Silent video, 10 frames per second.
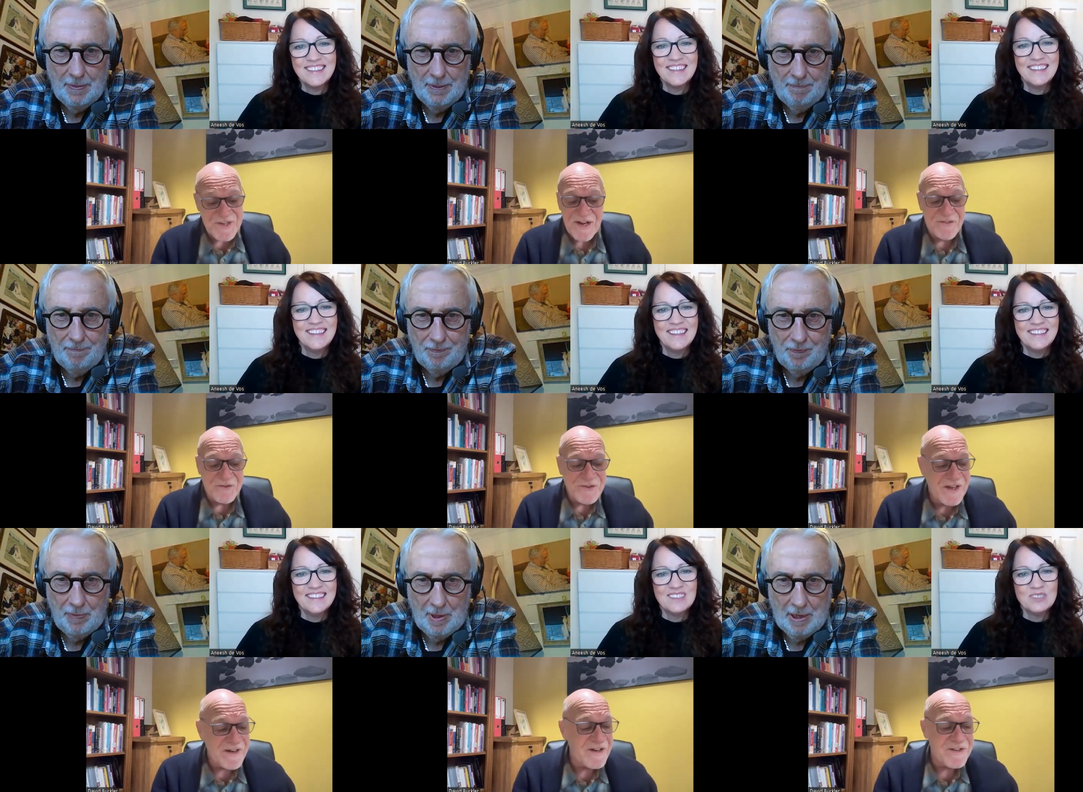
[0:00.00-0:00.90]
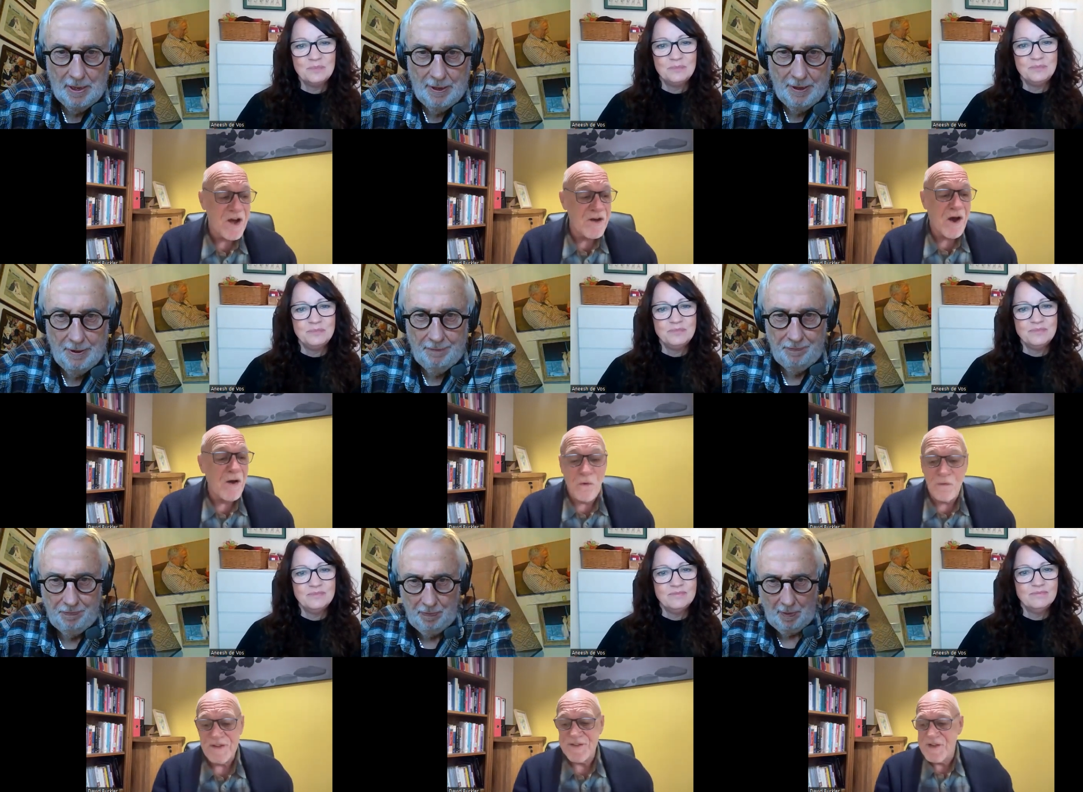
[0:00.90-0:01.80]
Speaker 1: said everything, and each, I, I
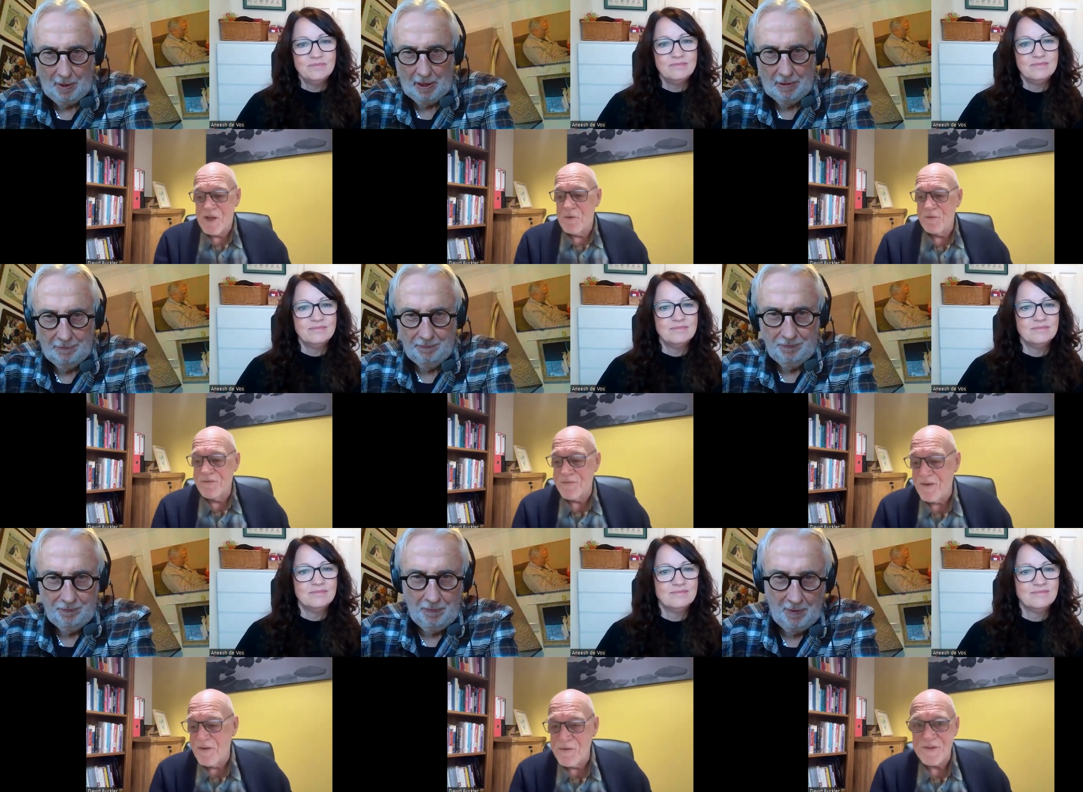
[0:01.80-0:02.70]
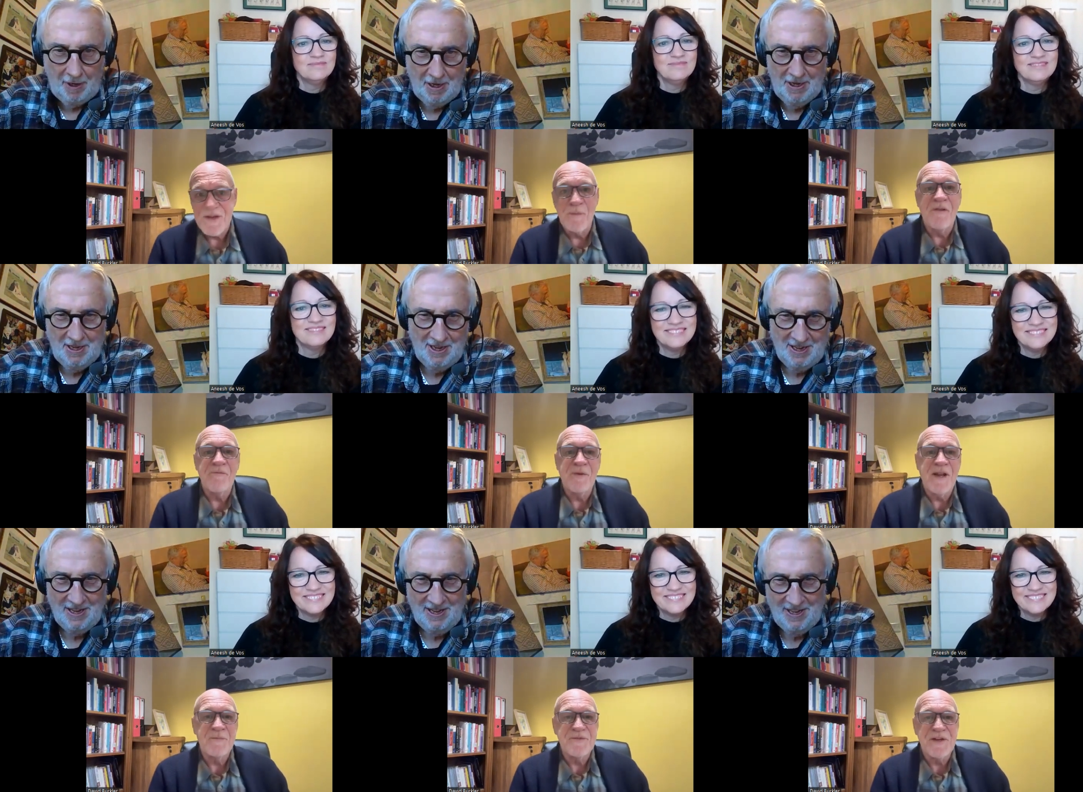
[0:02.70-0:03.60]
want this to go on for a long time. i am
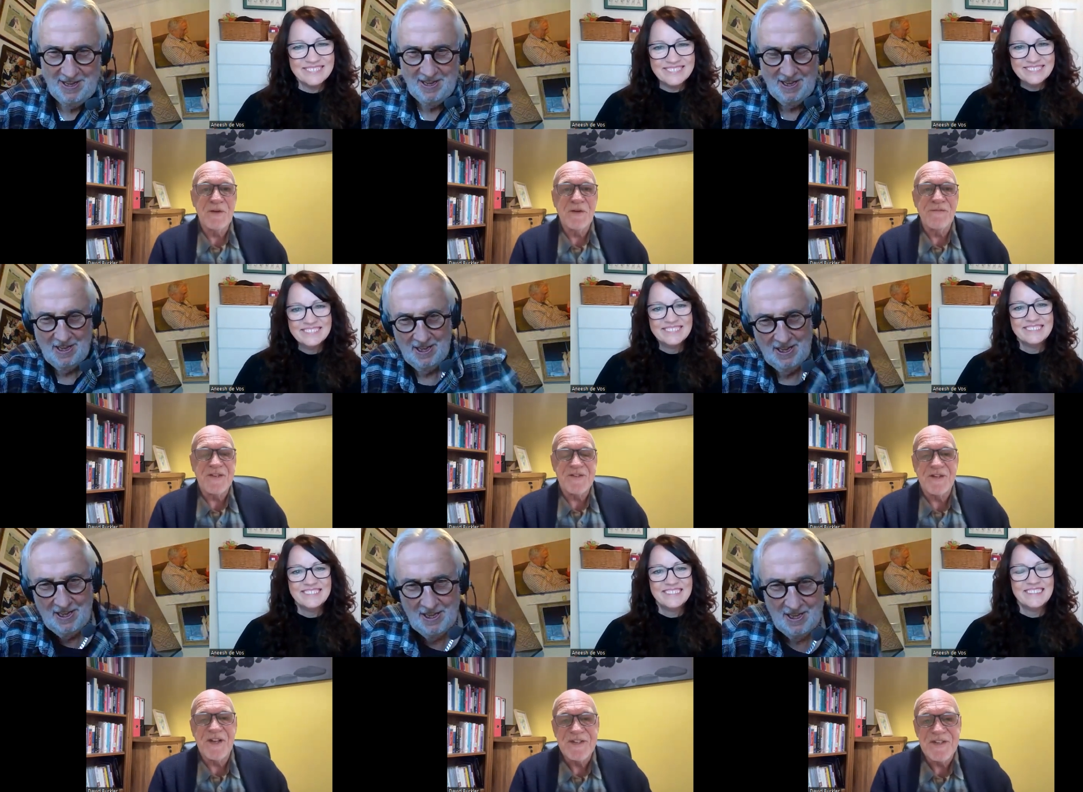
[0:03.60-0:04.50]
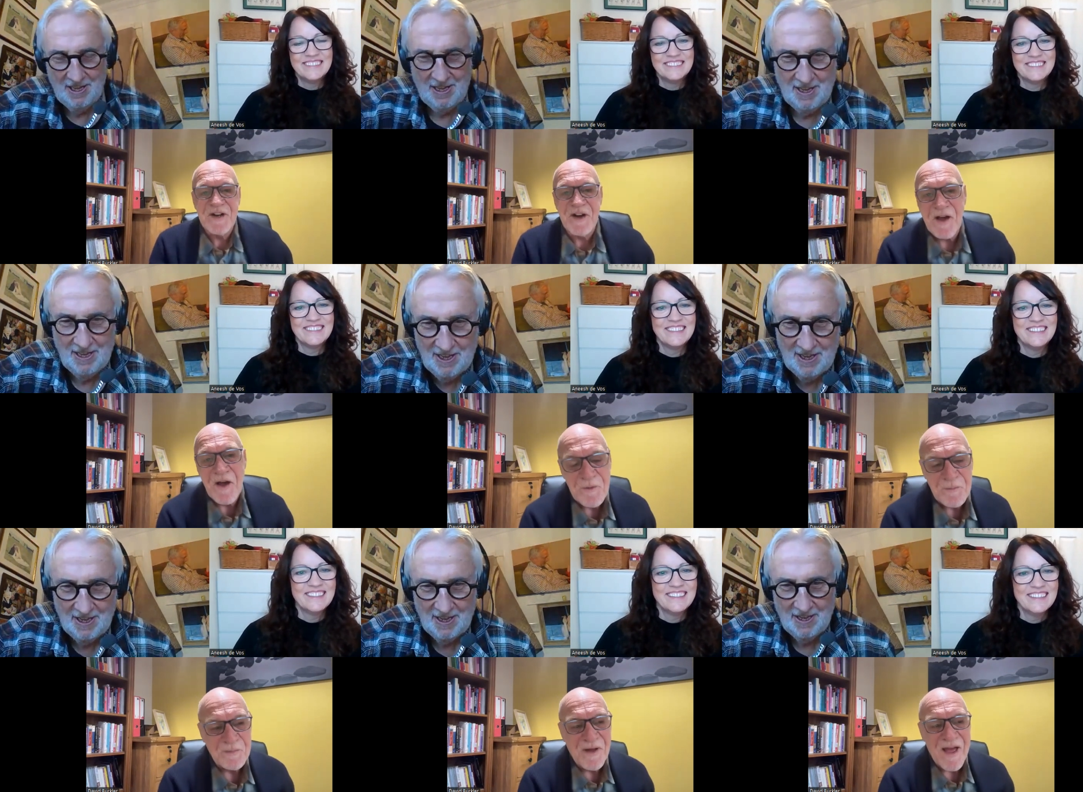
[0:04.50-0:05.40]
absolutely fascinated, and I
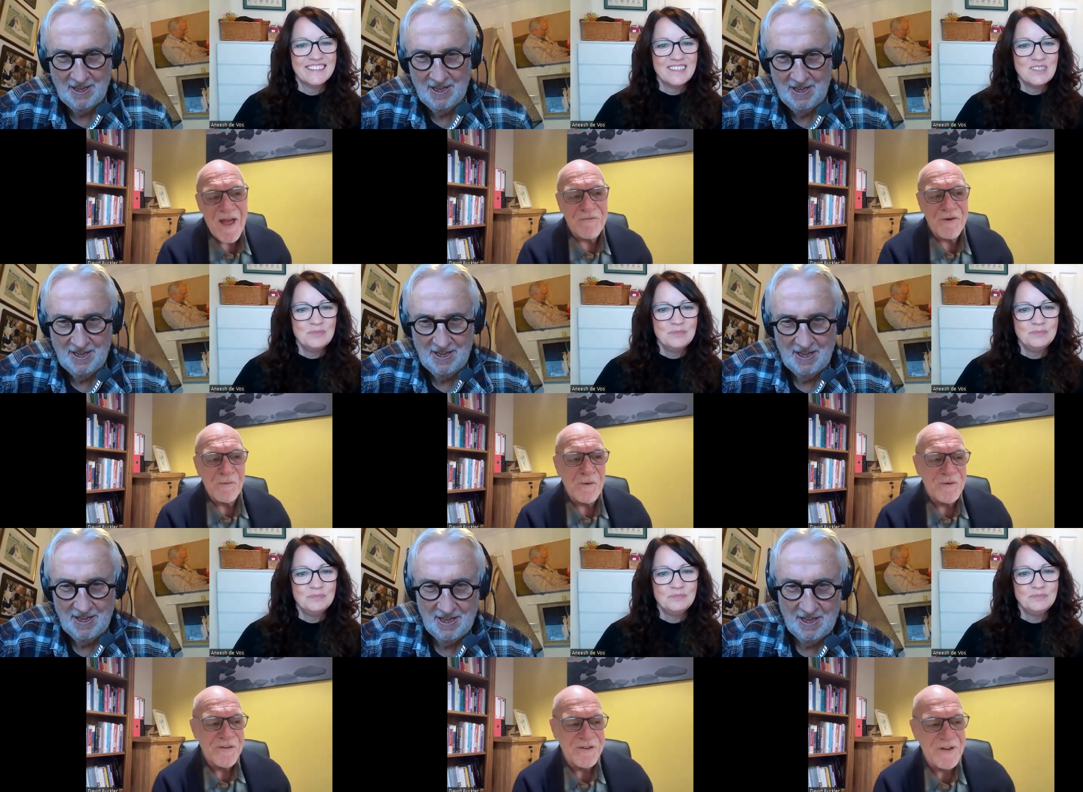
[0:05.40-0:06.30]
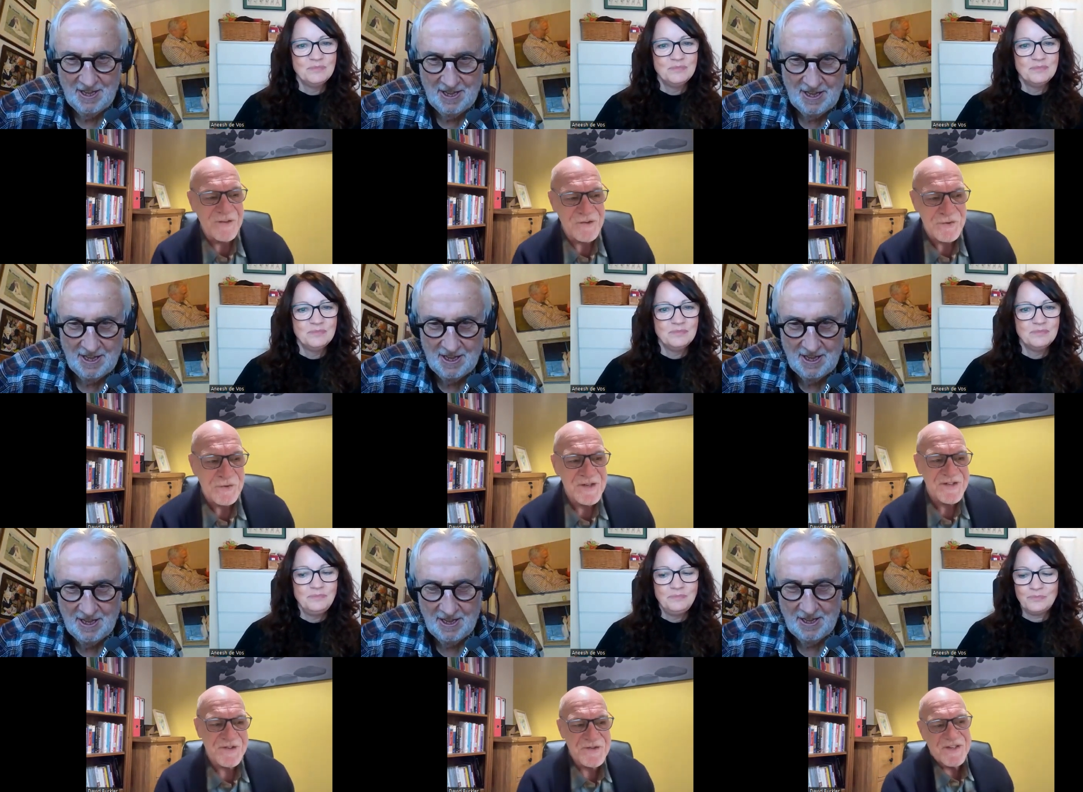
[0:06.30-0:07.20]
hope everyone that
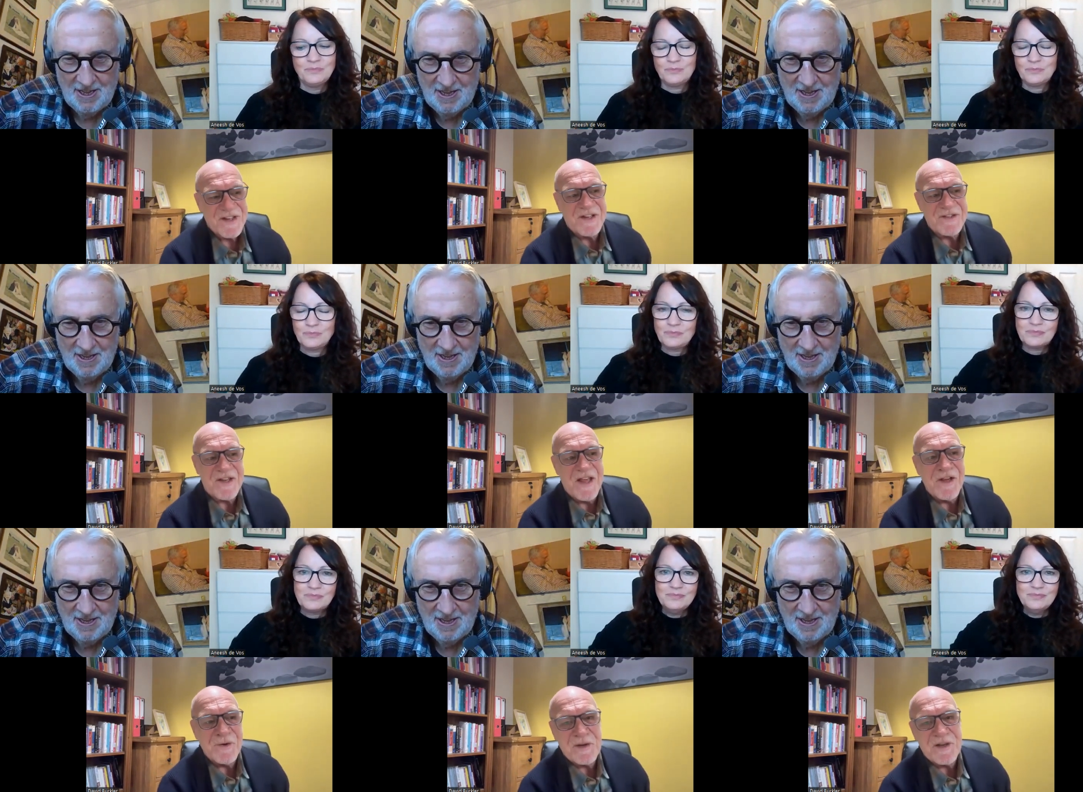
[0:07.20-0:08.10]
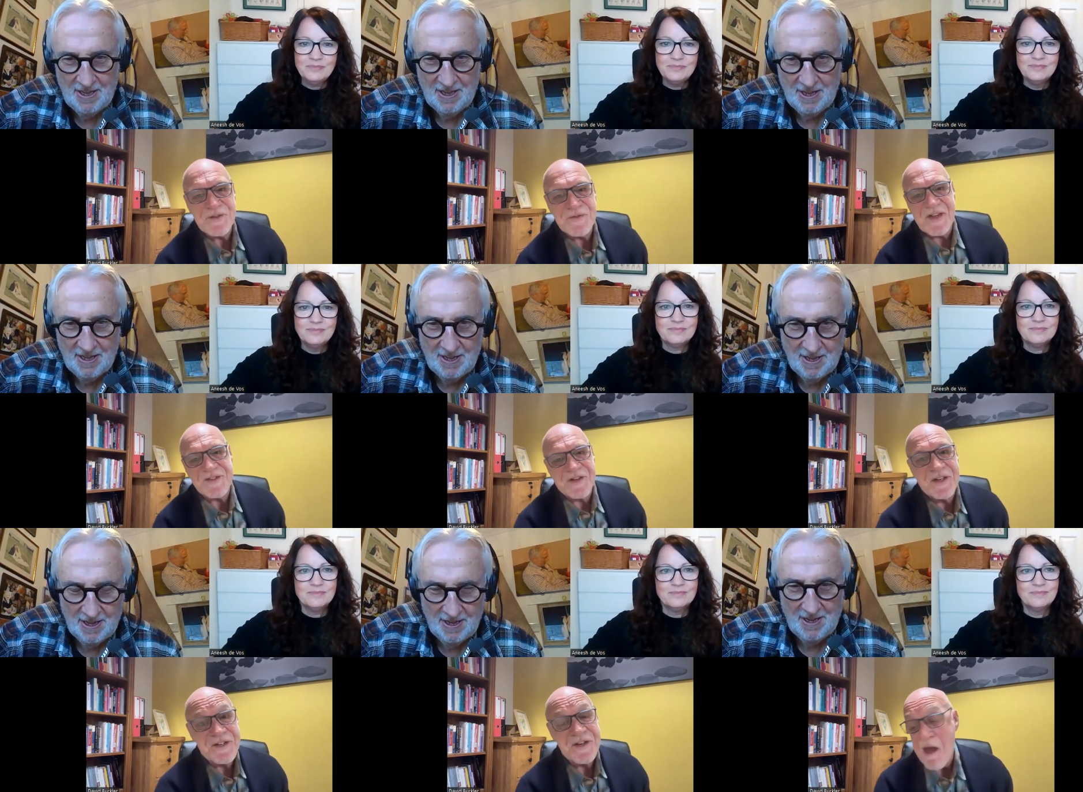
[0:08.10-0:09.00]
joins us is equally as
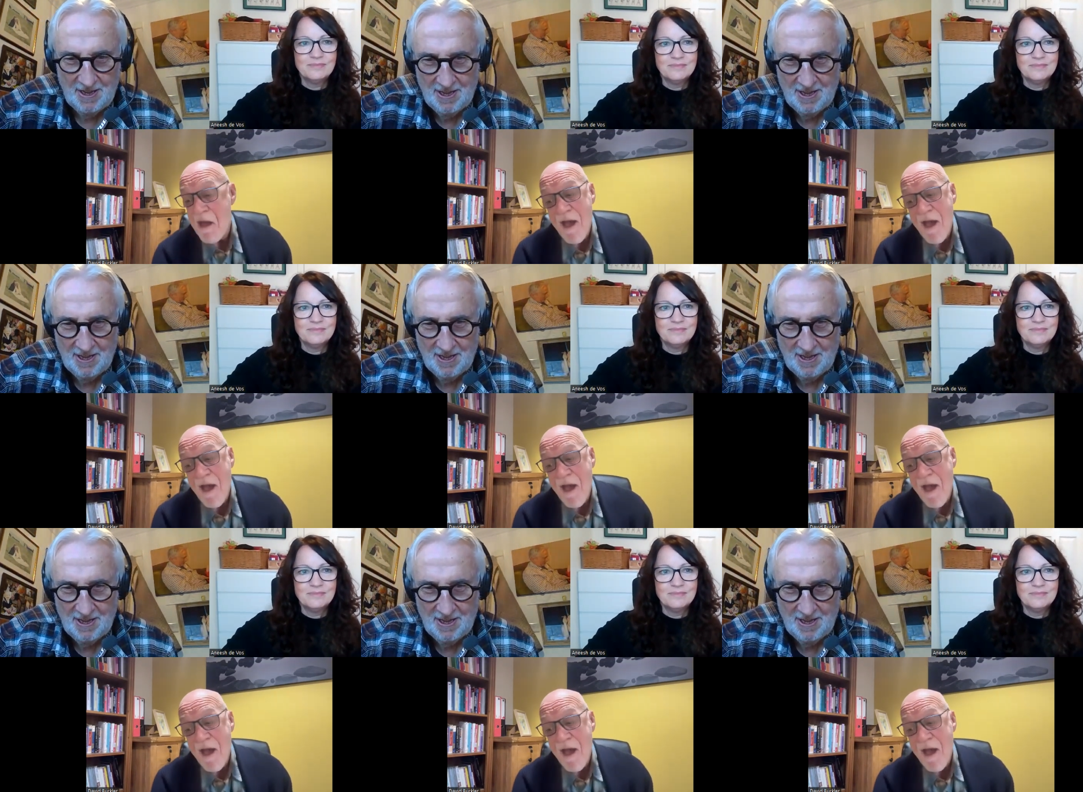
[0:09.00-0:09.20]
fascinated.